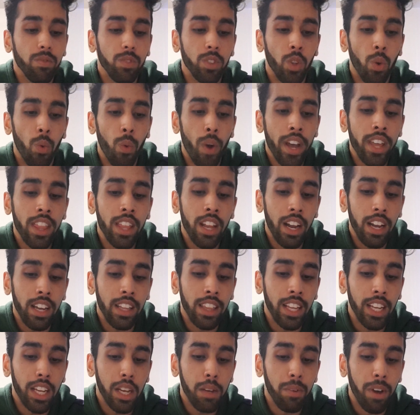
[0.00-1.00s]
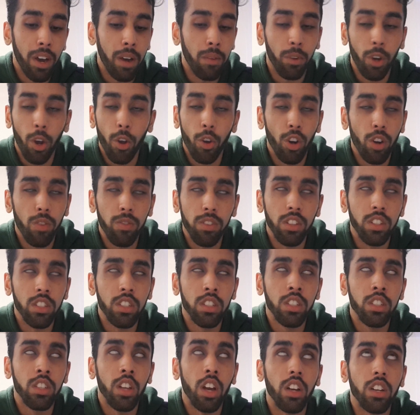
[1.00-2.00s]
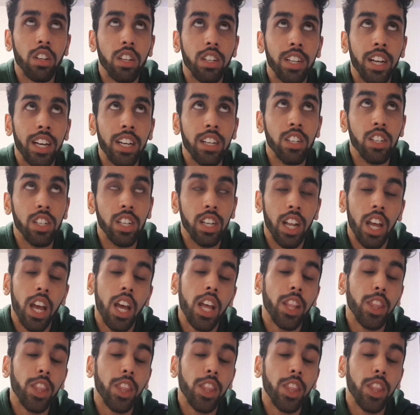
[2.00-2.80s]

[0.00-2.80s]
the way that I think of, I'm going off on such a tangent.